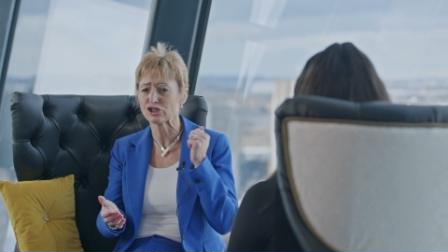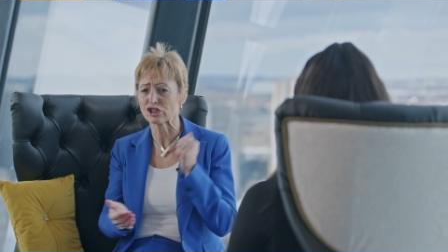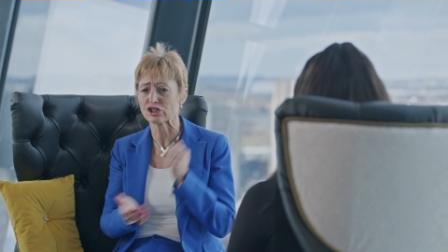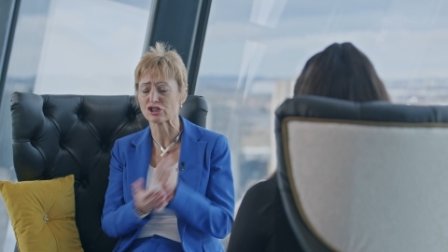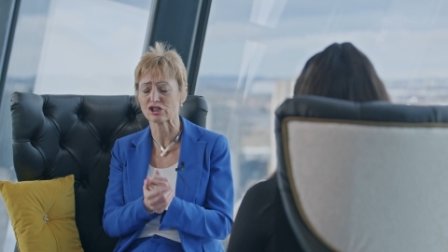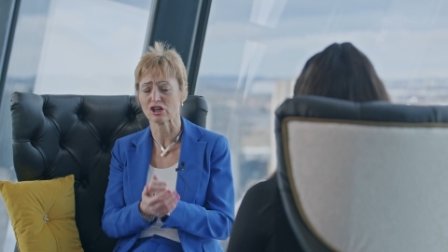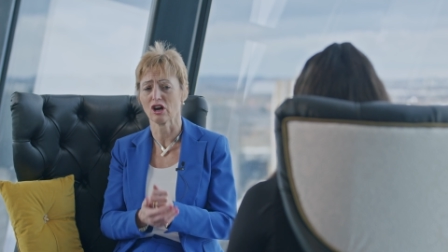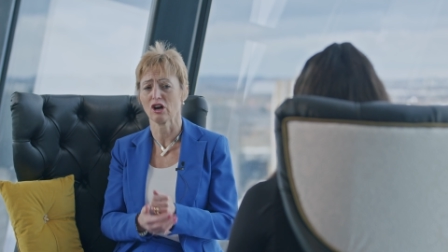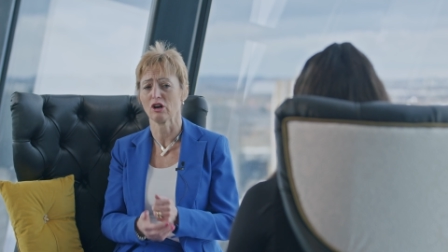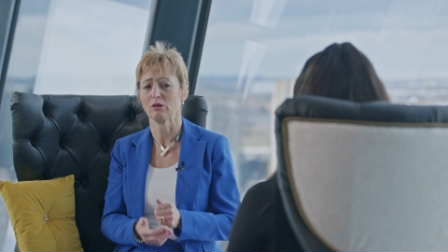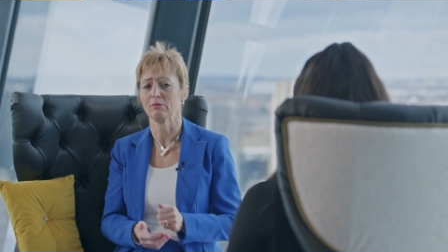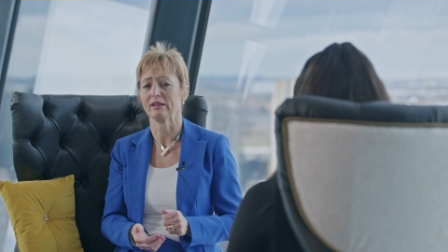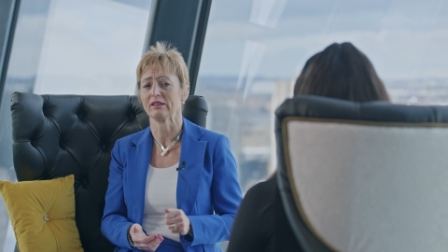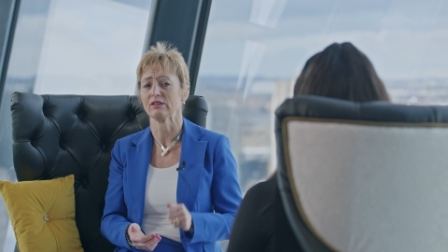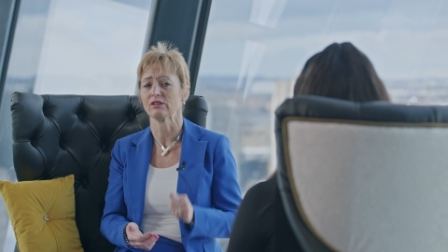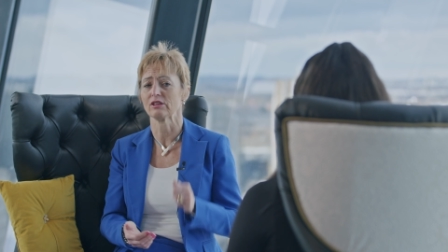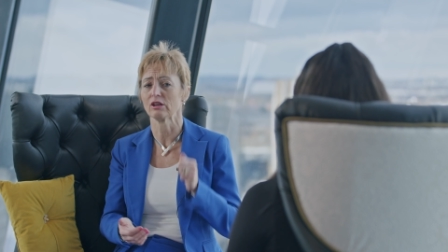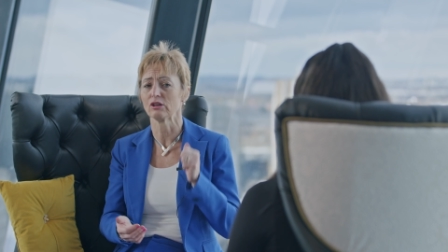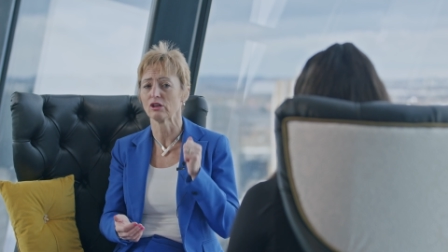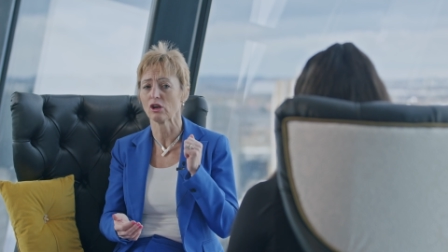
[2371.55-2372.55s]

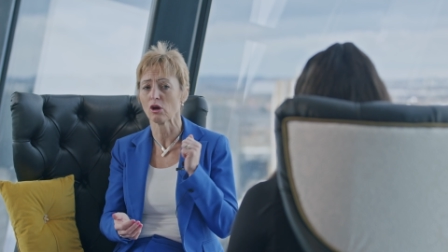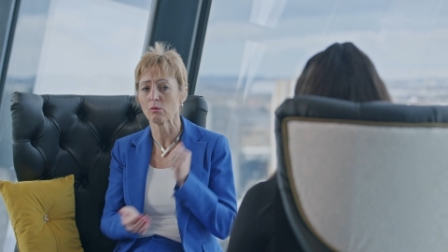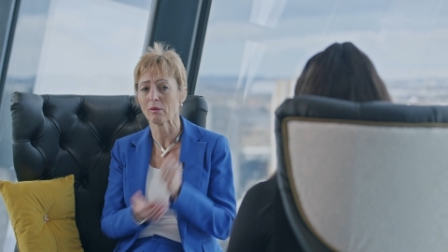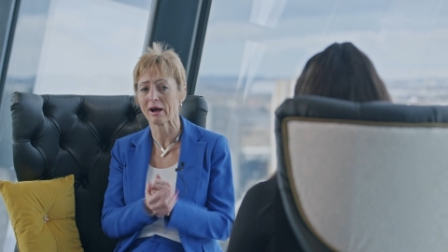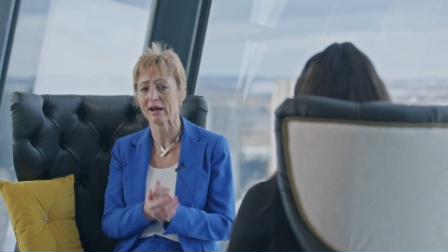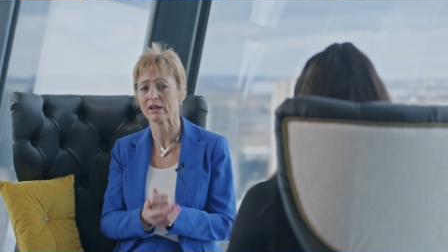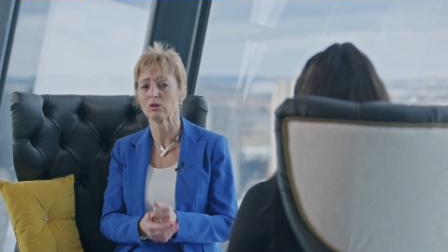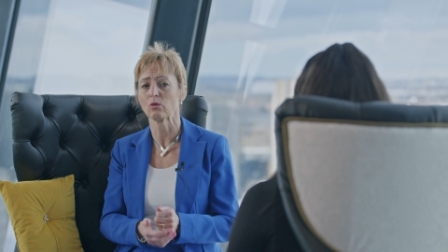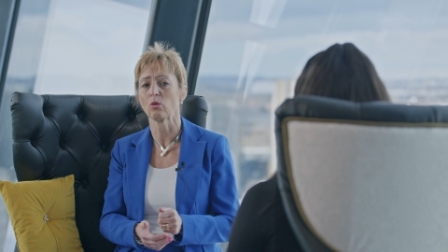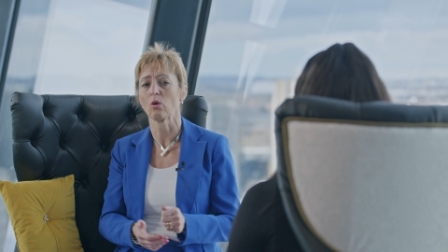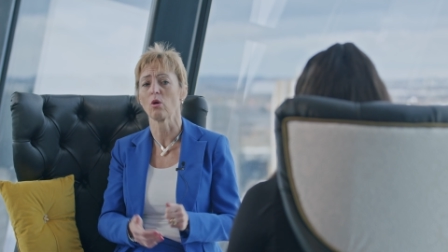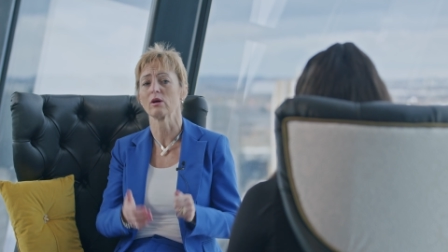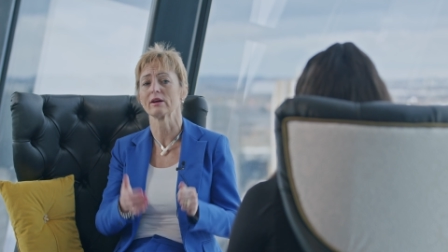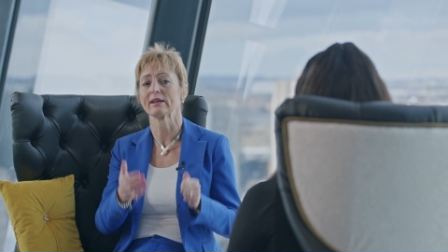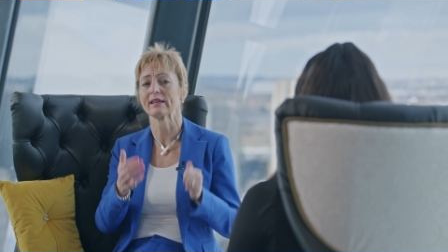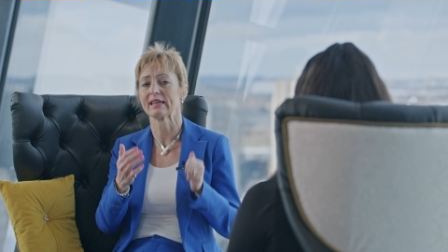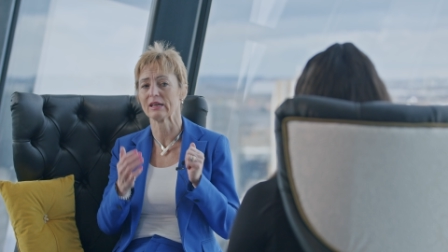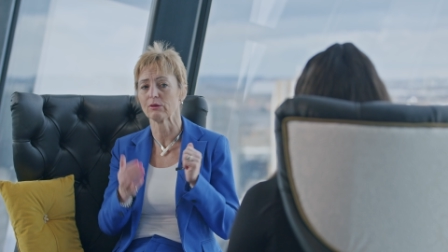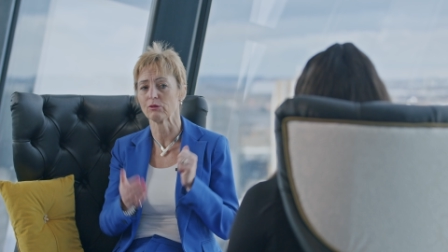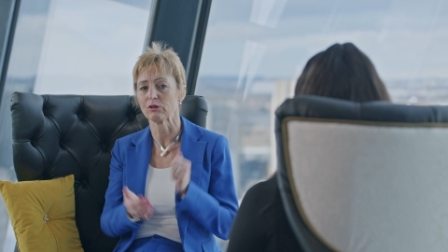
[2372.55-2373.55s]
determined that no matter what,
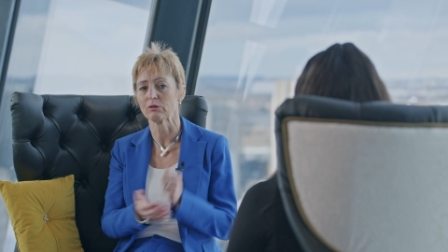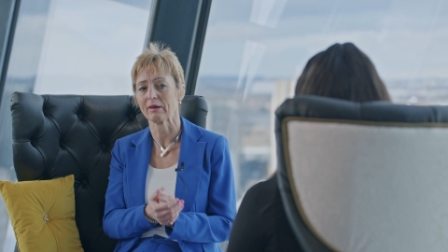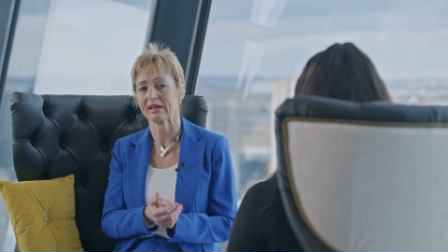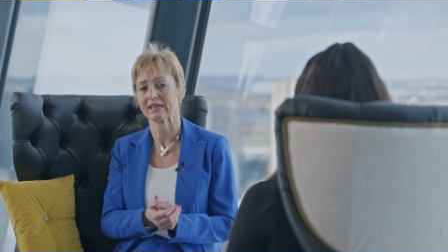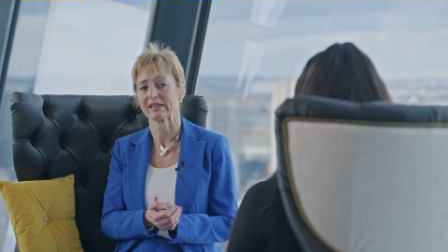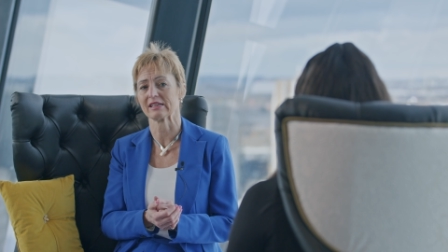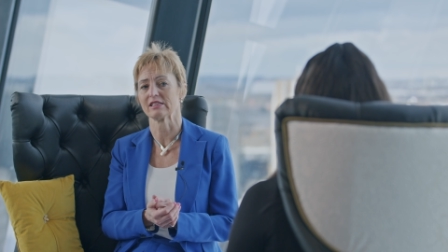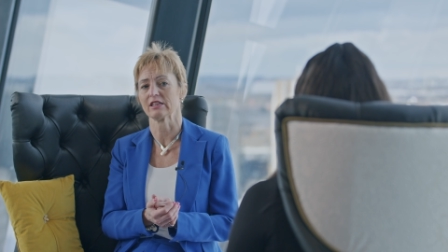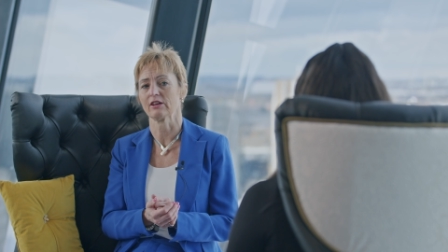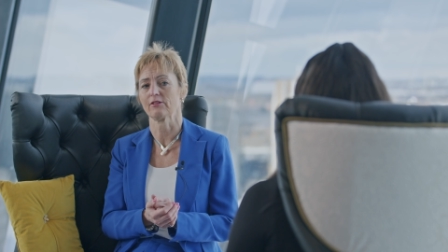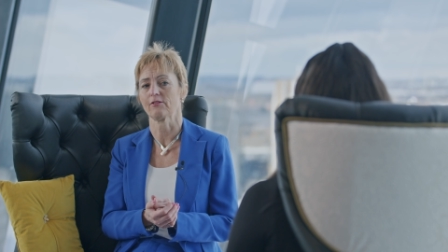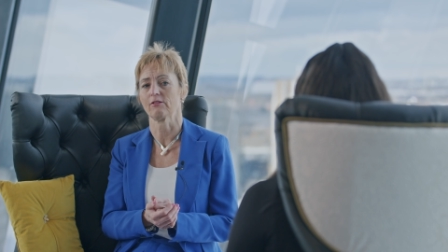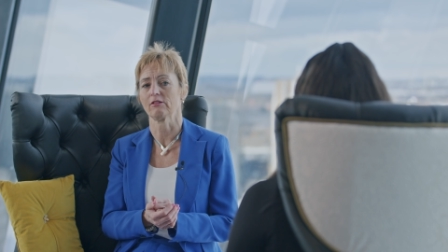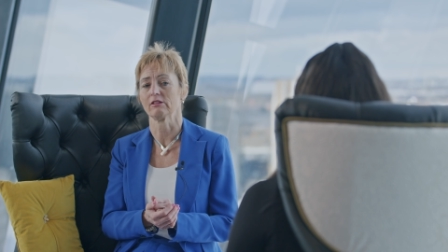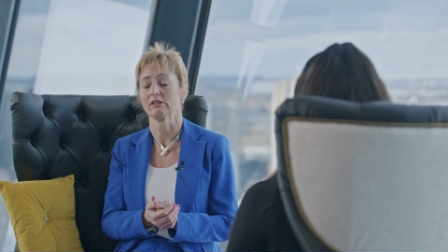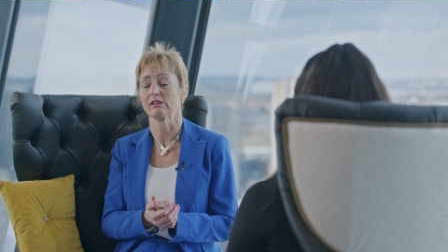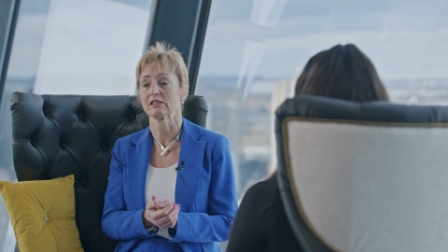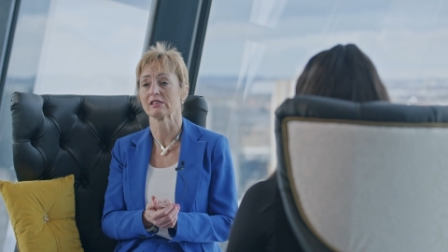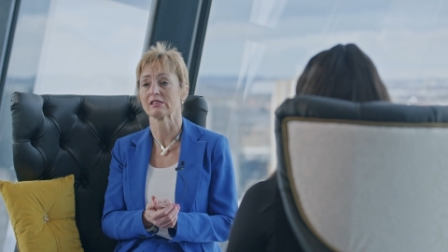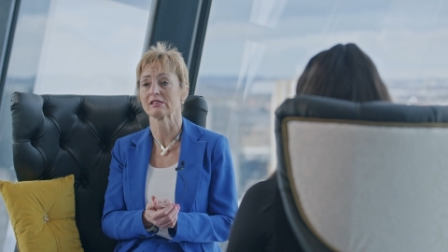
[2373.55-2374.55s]
he would make a
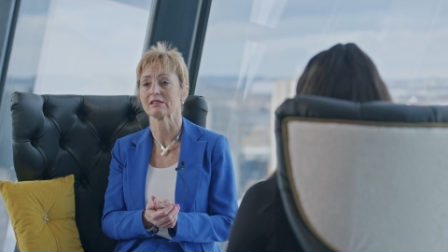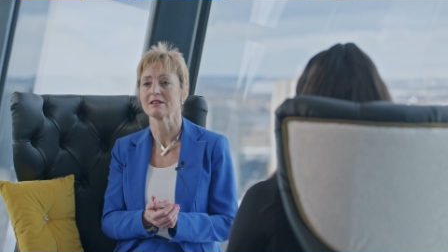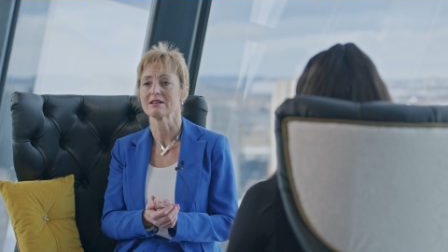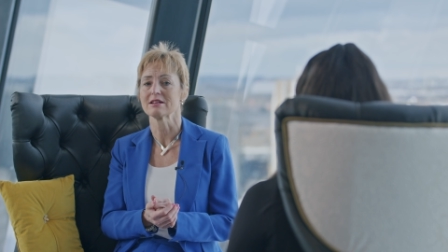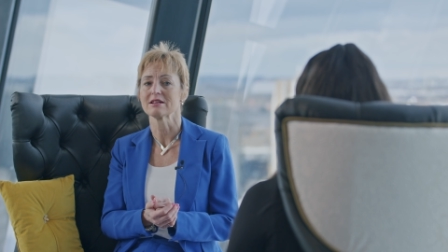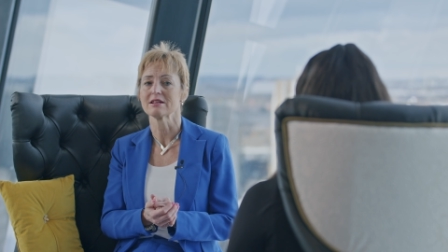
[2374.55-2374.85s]
difference.